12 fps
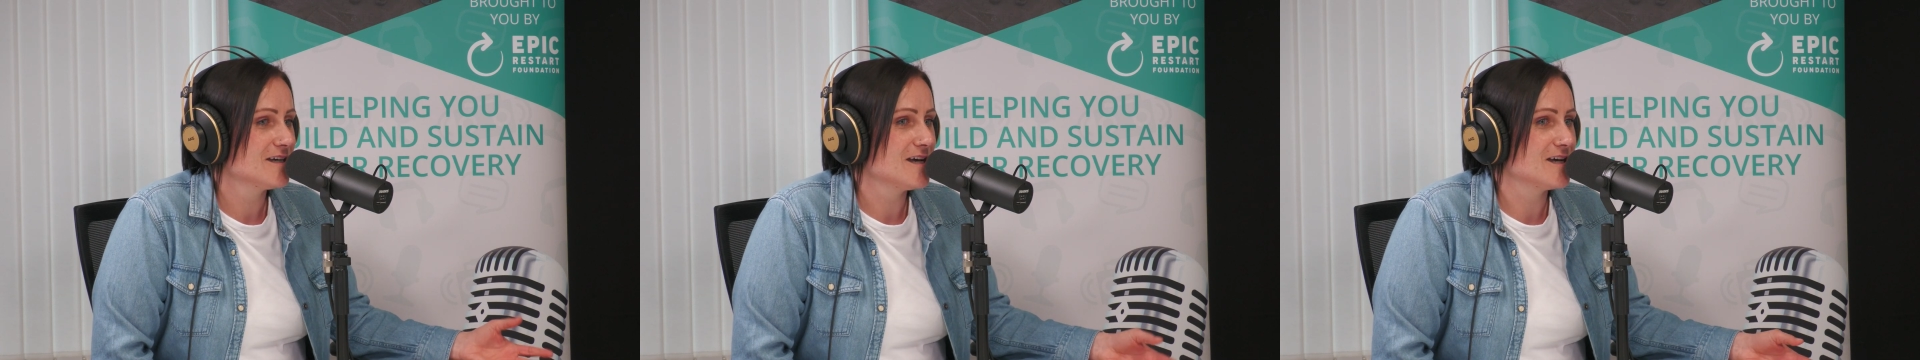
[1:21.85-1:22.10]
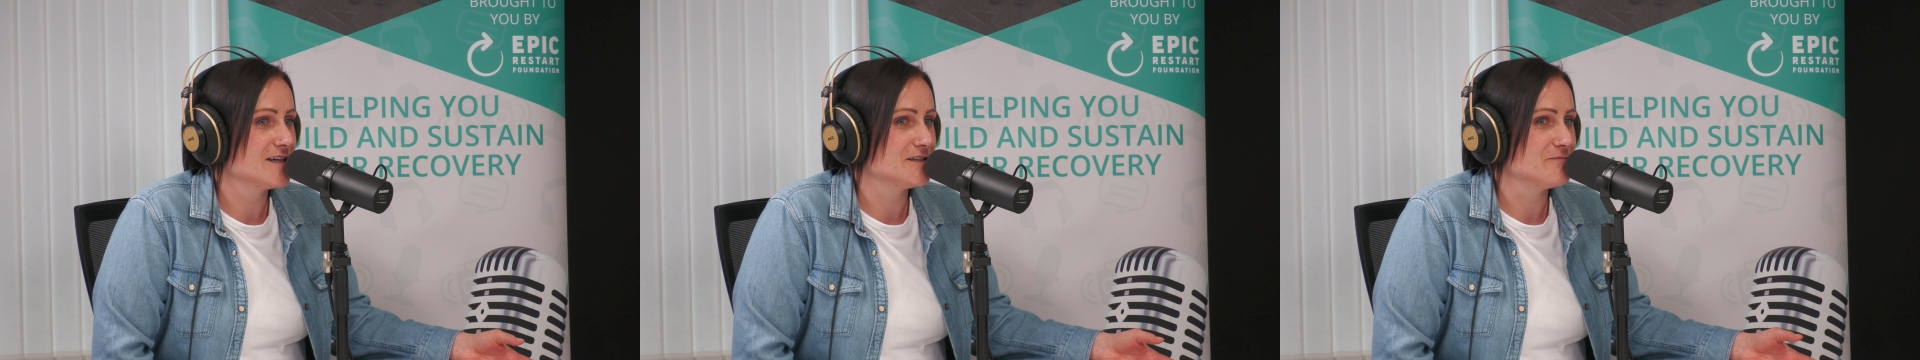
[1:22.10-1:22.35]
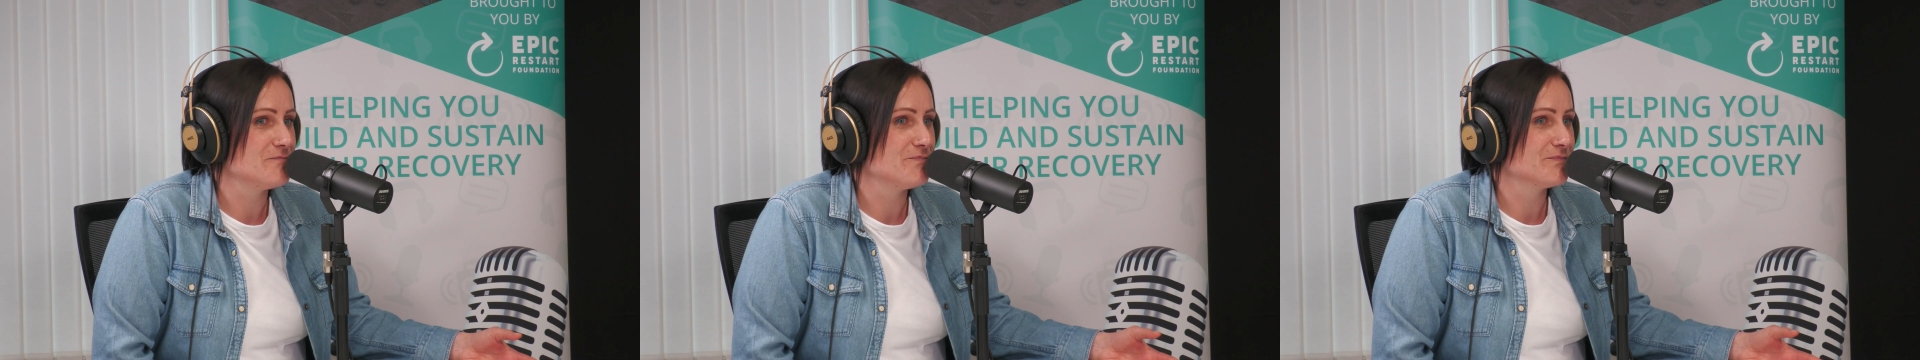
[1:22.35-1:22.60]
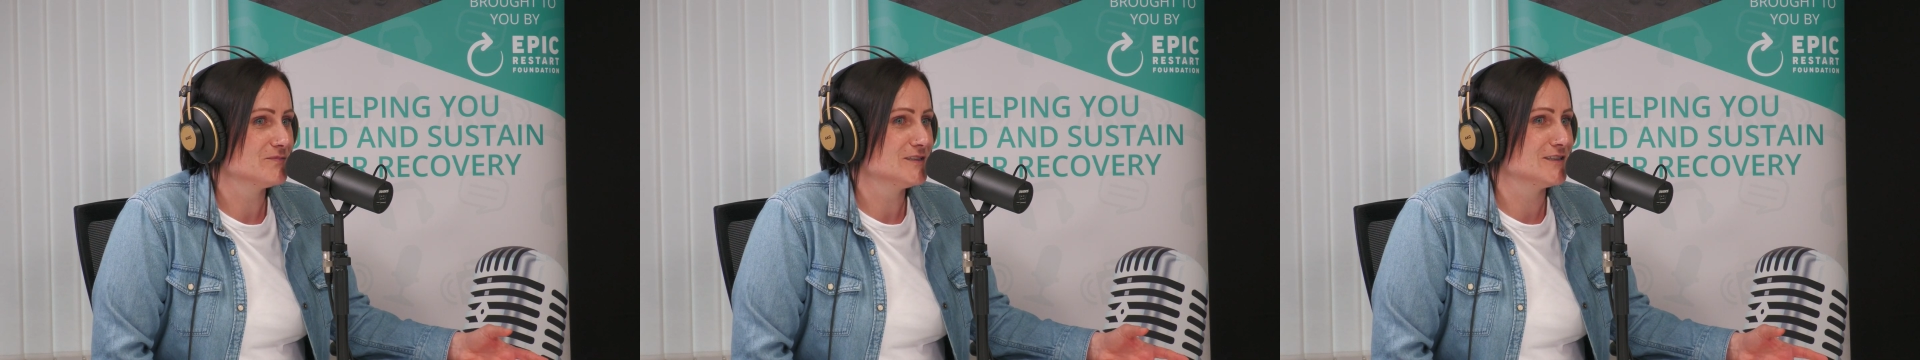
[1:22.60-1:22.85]

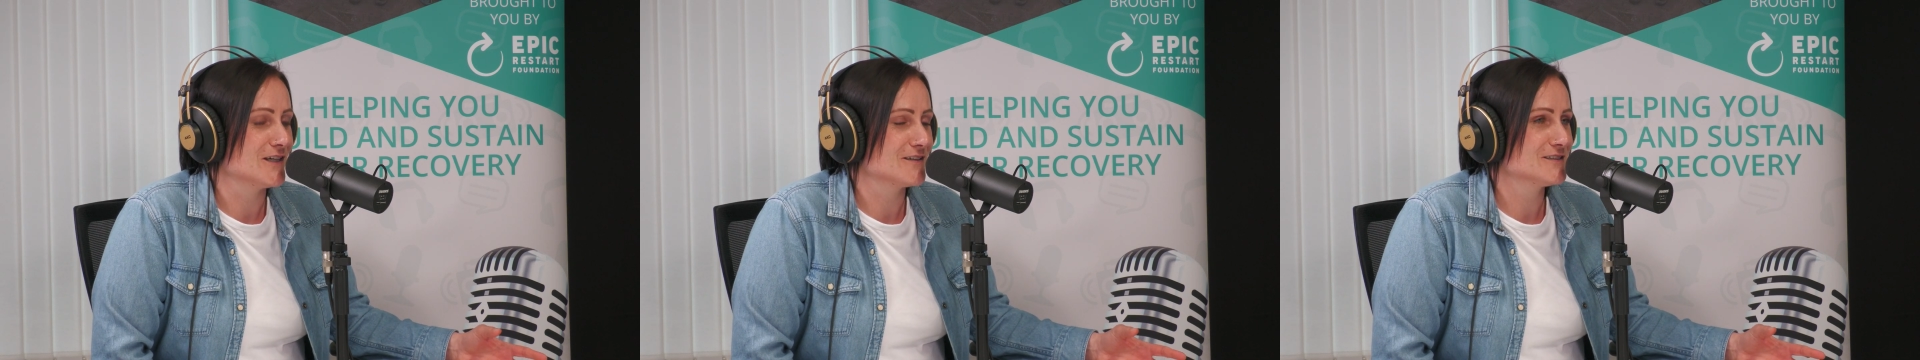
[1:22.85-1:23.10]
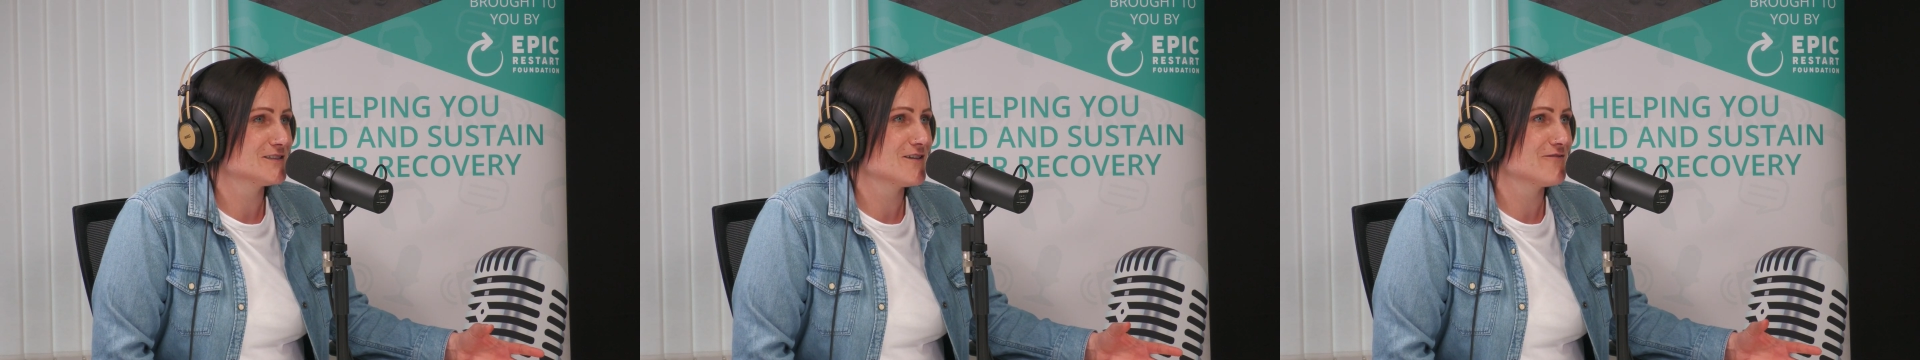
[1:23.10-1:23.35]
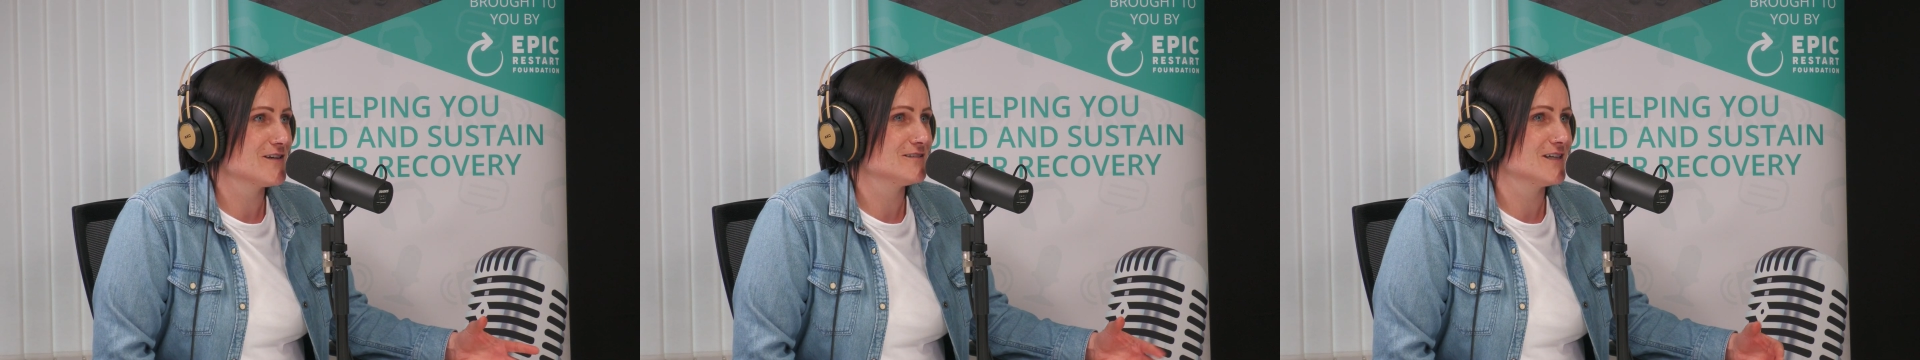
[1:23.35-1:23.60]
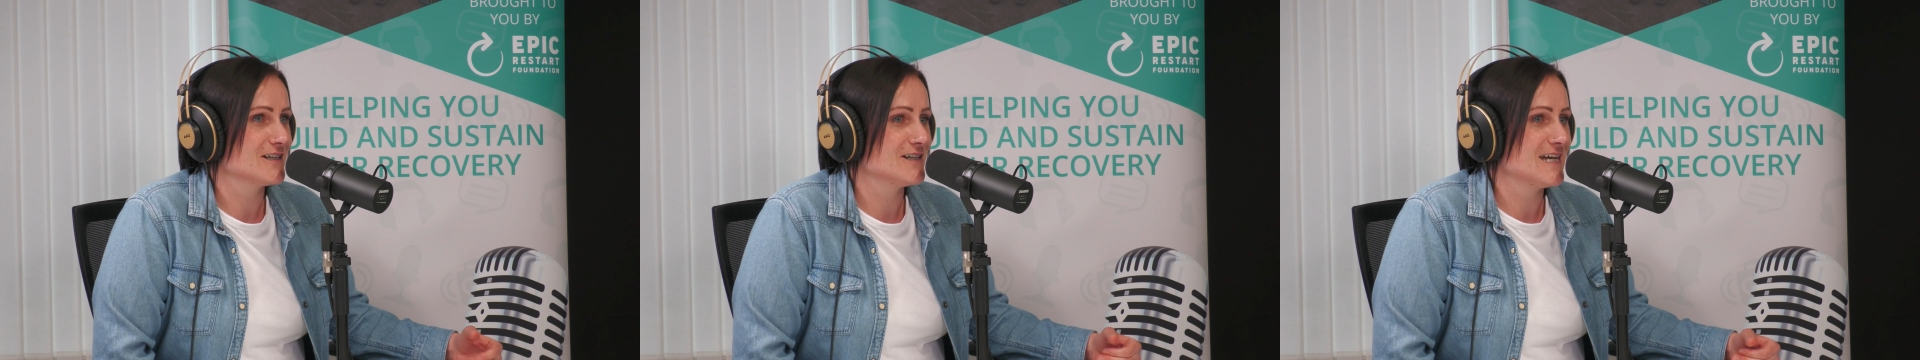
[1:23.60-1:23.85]
You know, because I felt
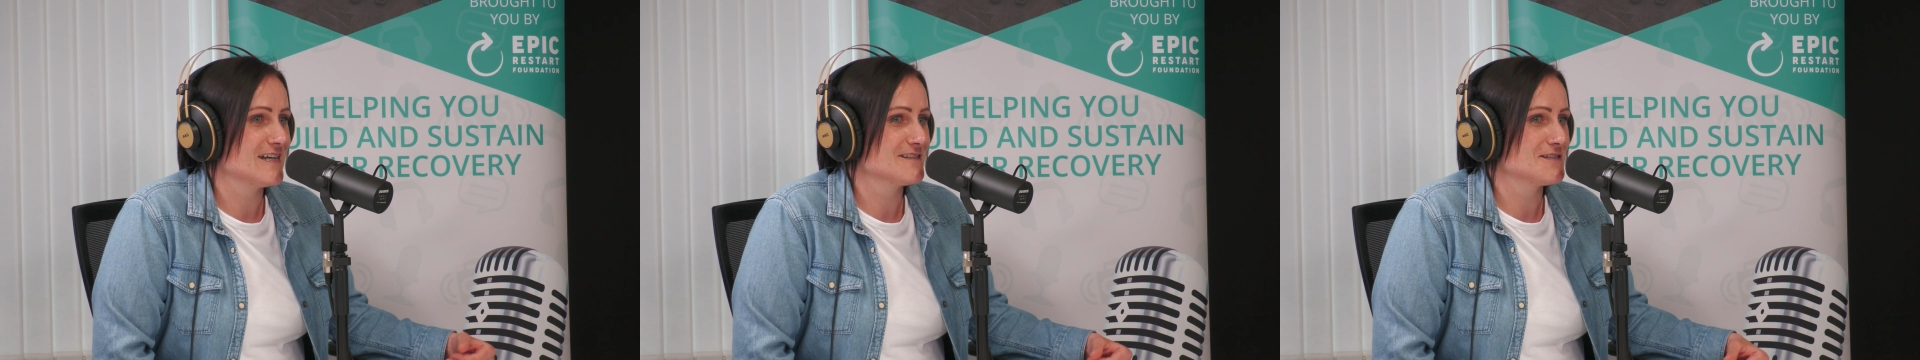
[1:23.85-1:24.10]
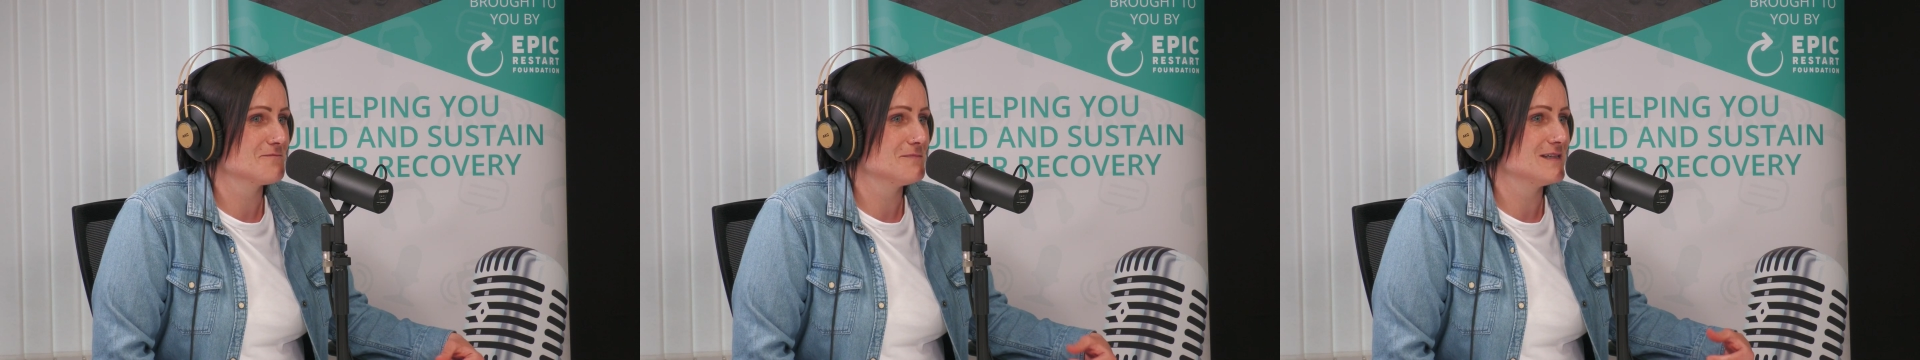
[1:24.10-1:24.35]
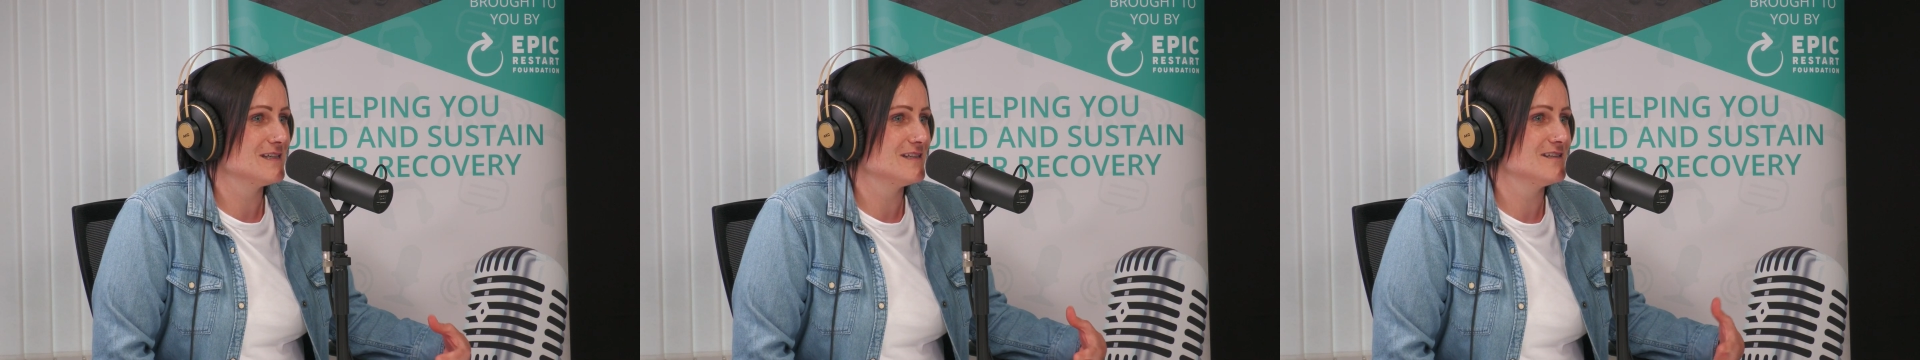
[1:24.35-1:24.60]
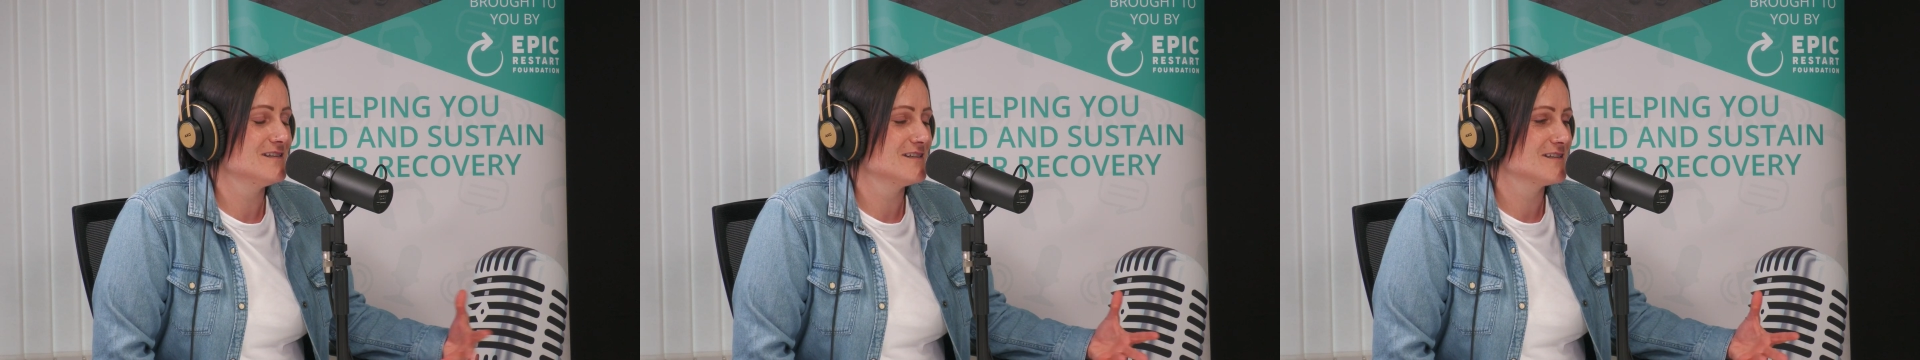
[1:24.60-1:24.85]
like I had to
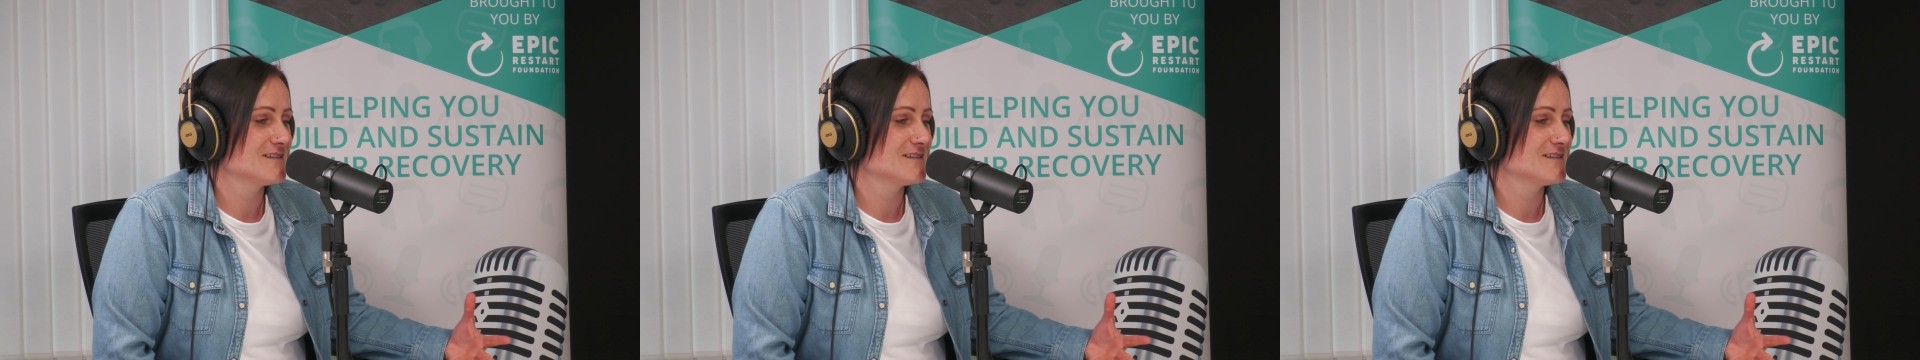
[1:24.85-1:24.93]
be,